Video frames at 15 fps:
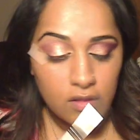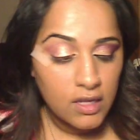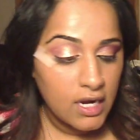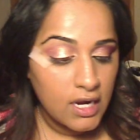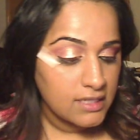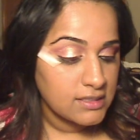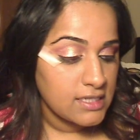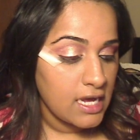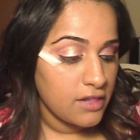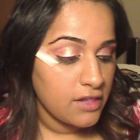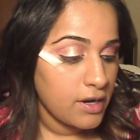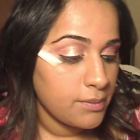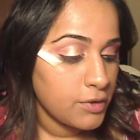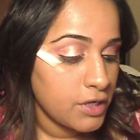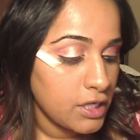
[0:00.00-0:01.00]
The next
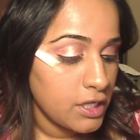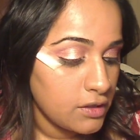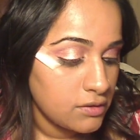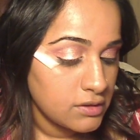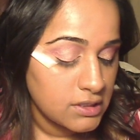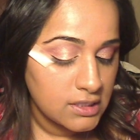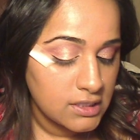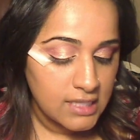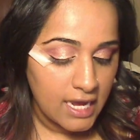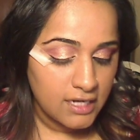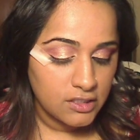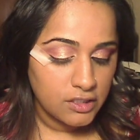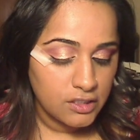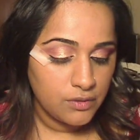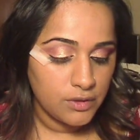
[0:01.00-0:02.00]
color I'm going to use is
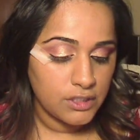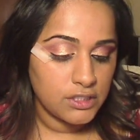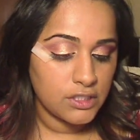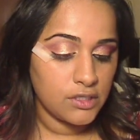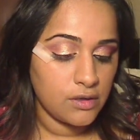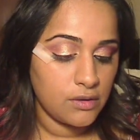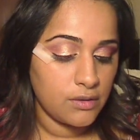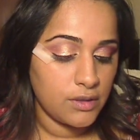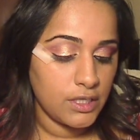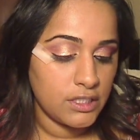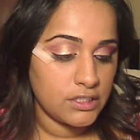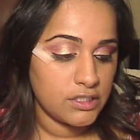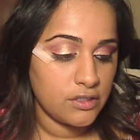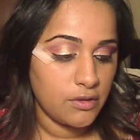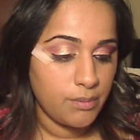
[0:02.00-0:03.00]
actually going to go
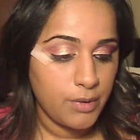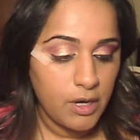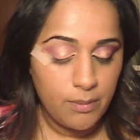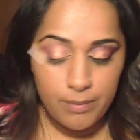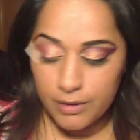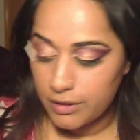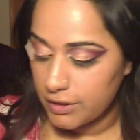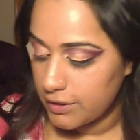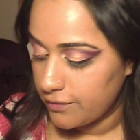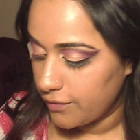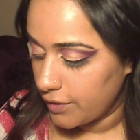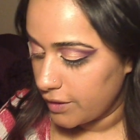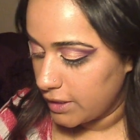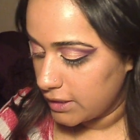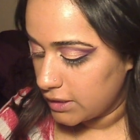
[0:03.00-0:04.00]
into the purples
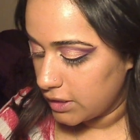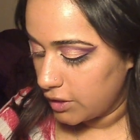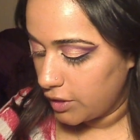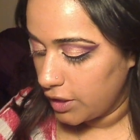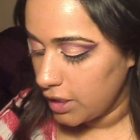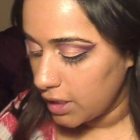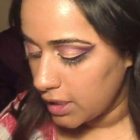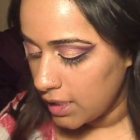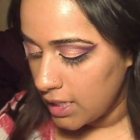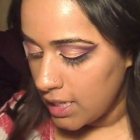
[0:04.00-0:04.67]
for this look.